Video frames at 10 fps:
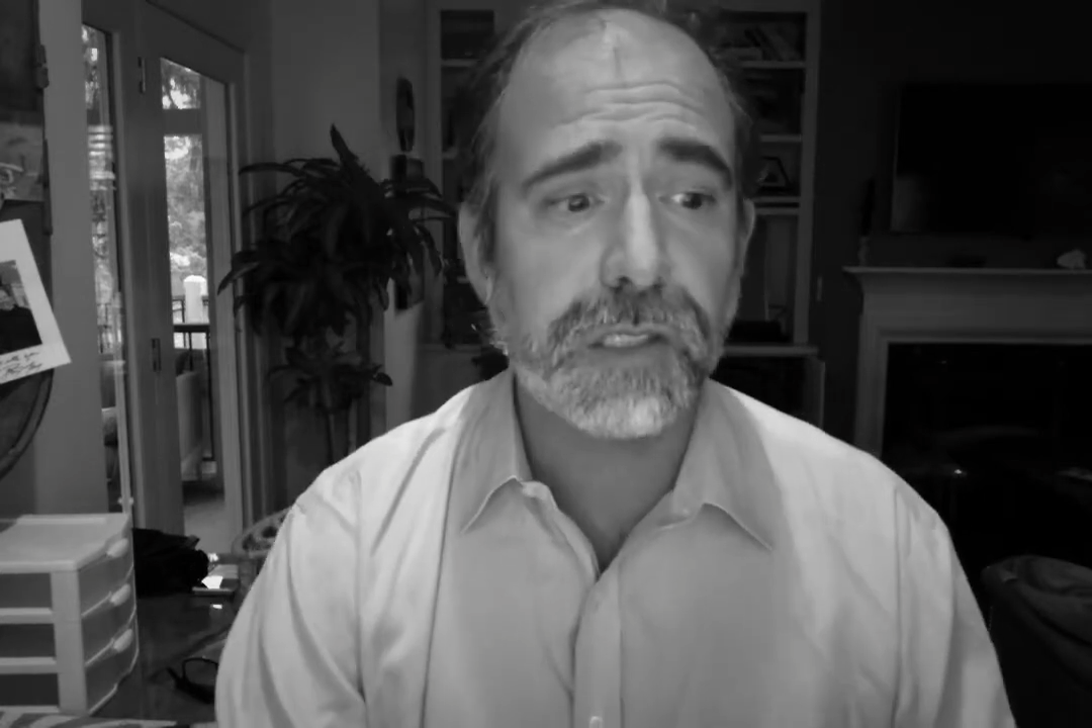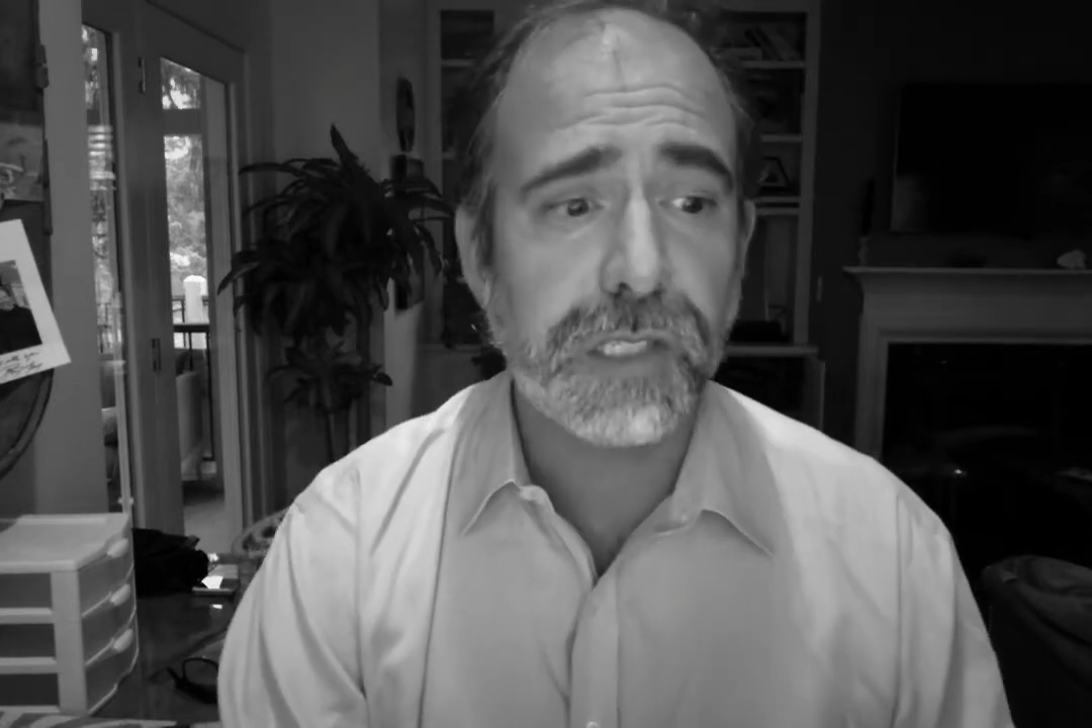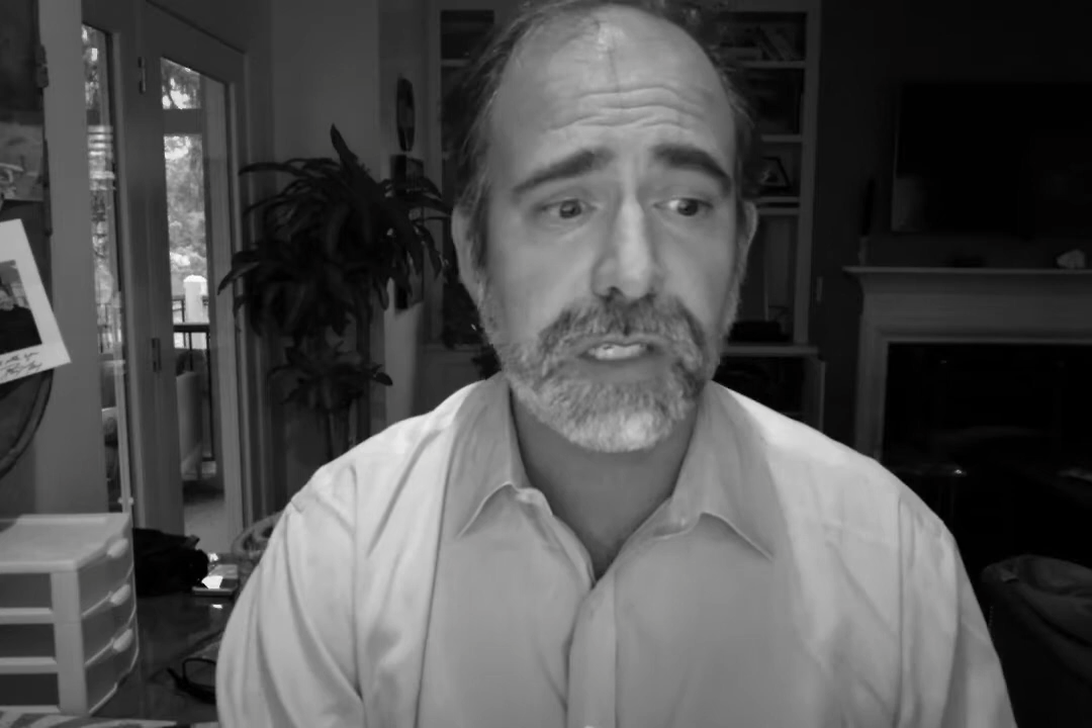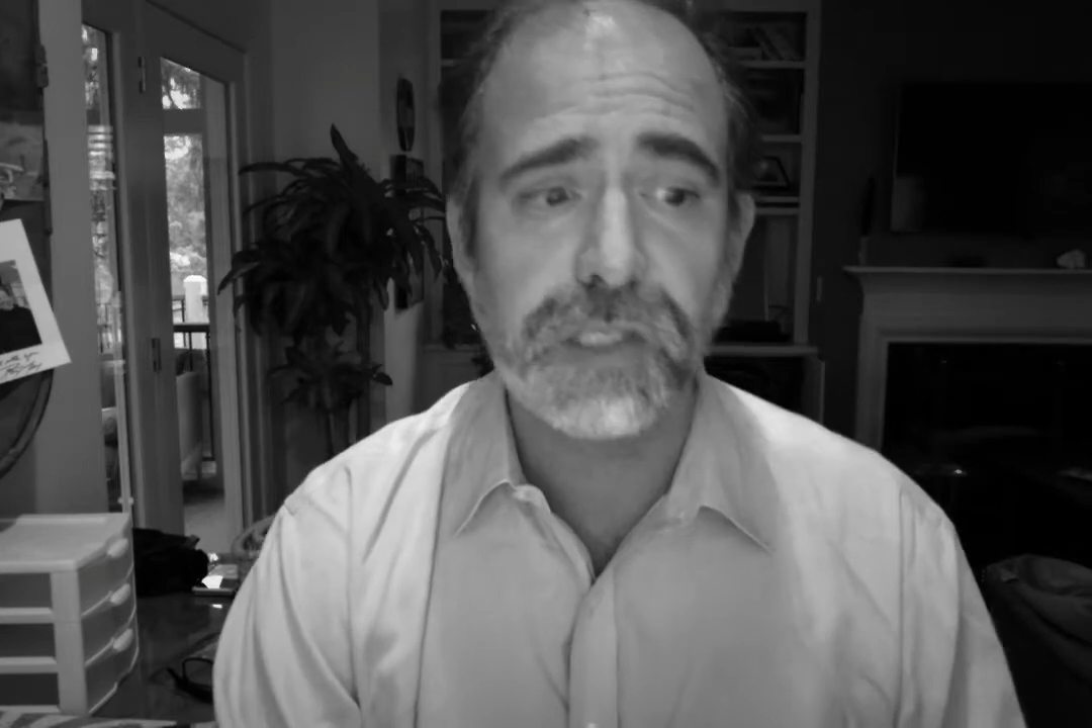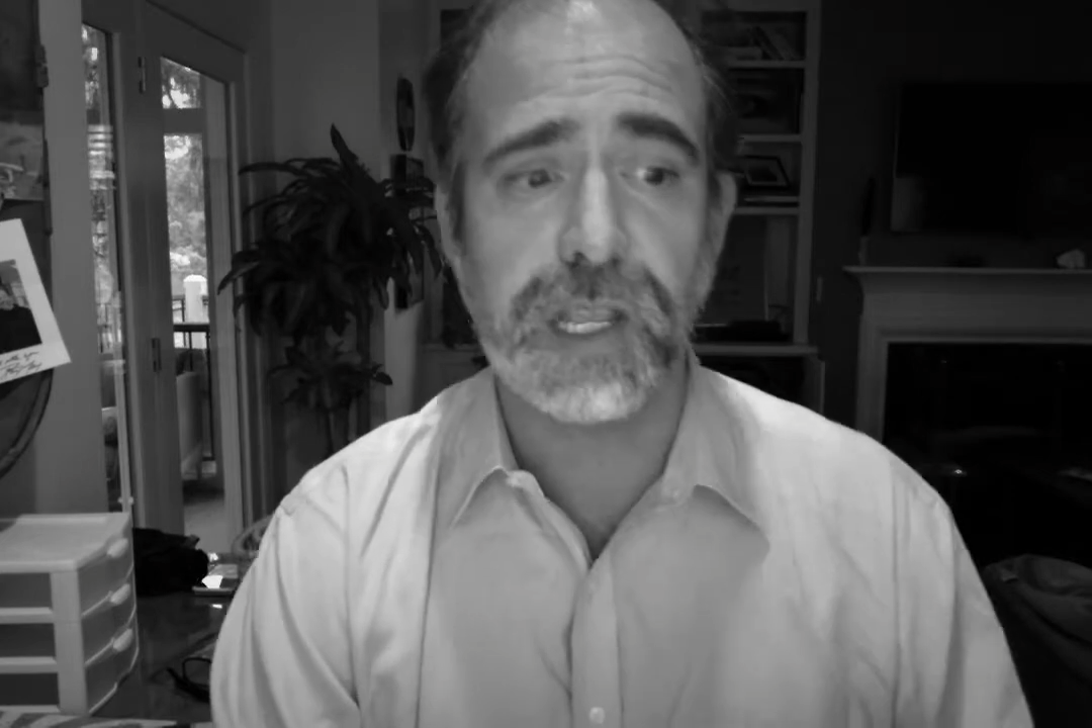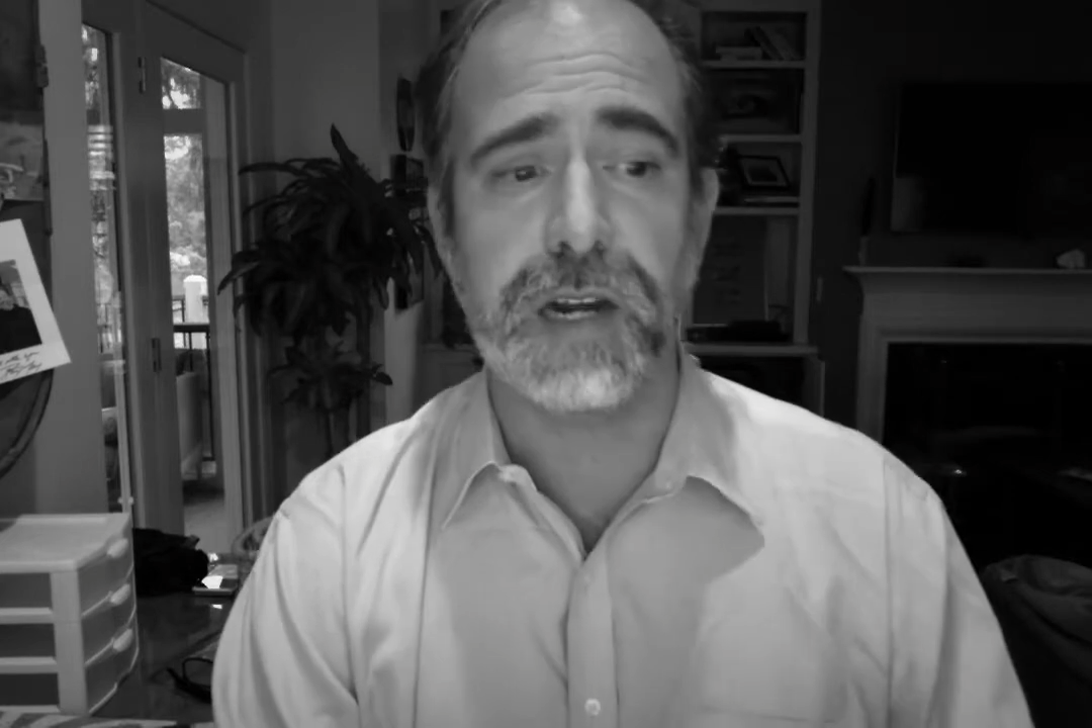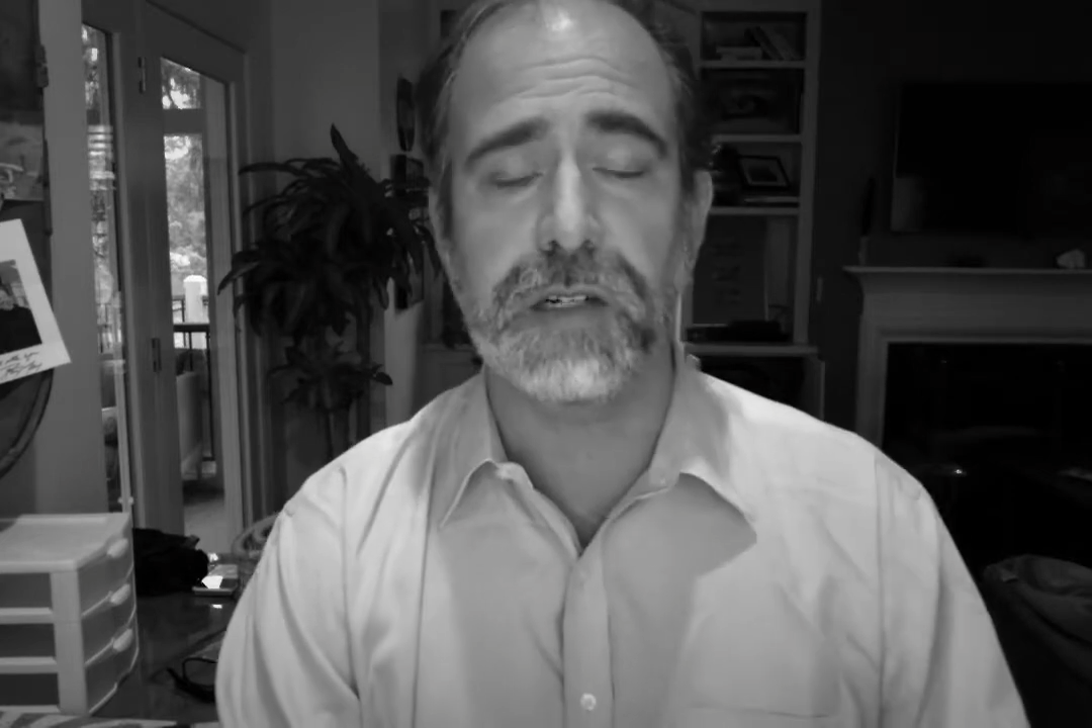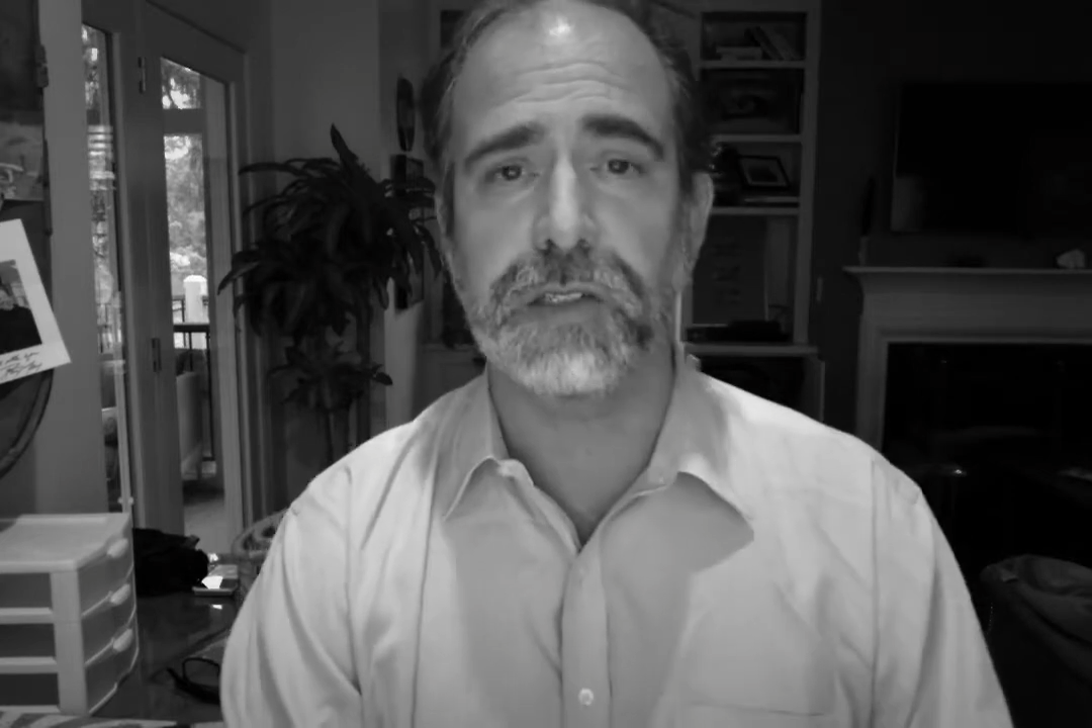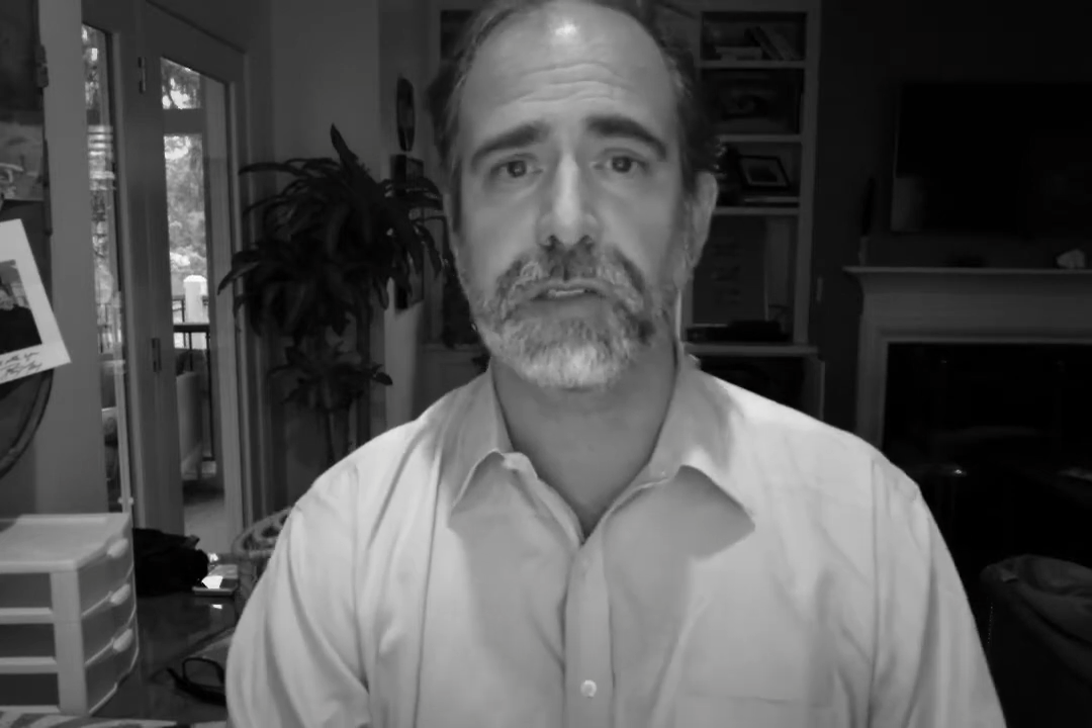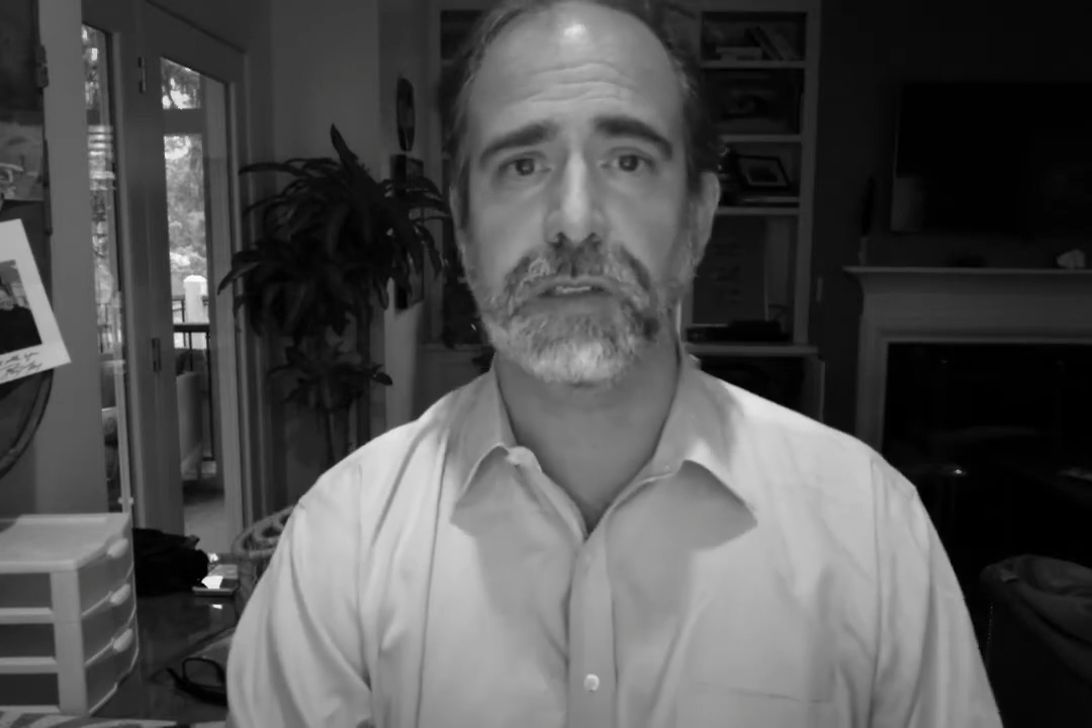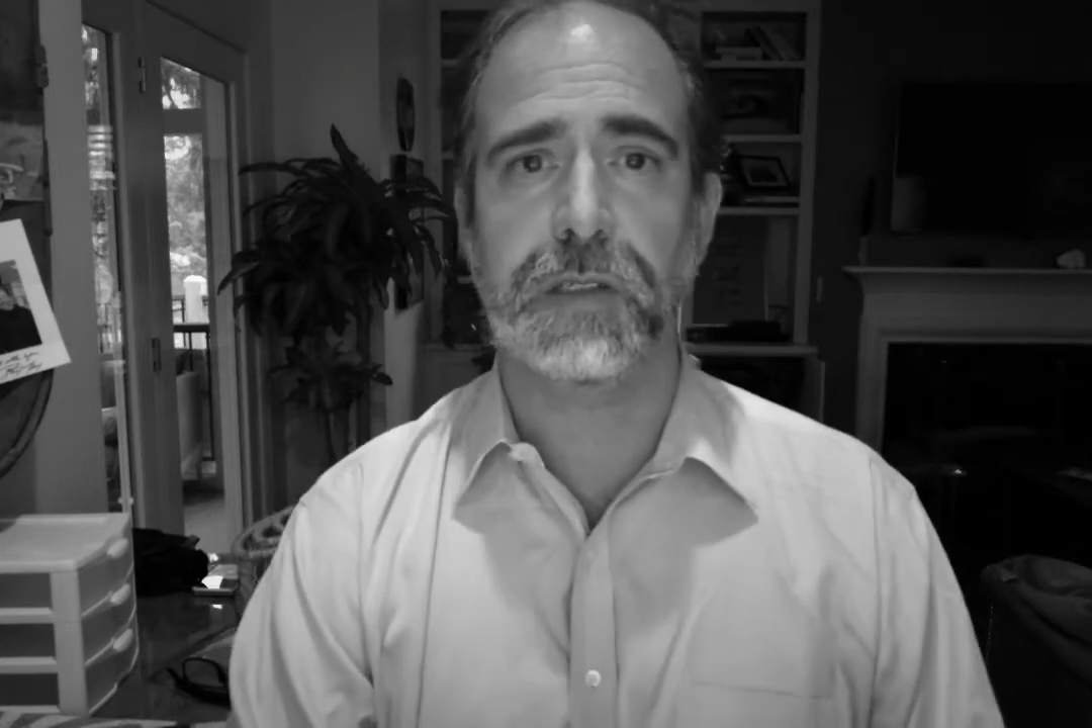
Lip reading: and sinners?"